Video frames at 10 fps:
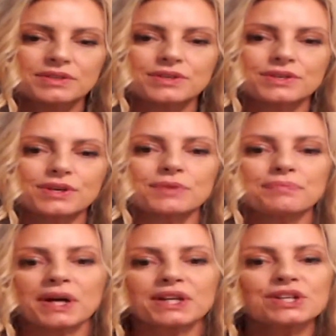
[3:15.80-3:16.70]
don't
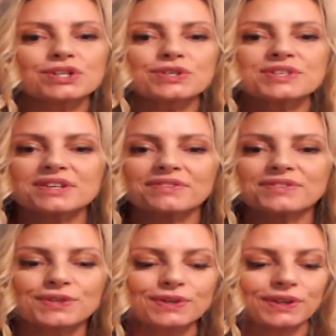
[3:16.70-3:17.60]
punish yourself
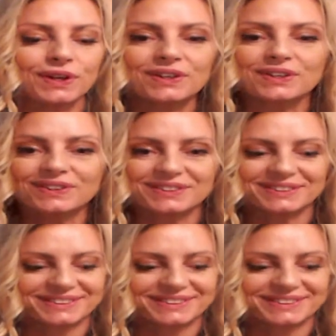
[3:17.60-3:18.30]
too long.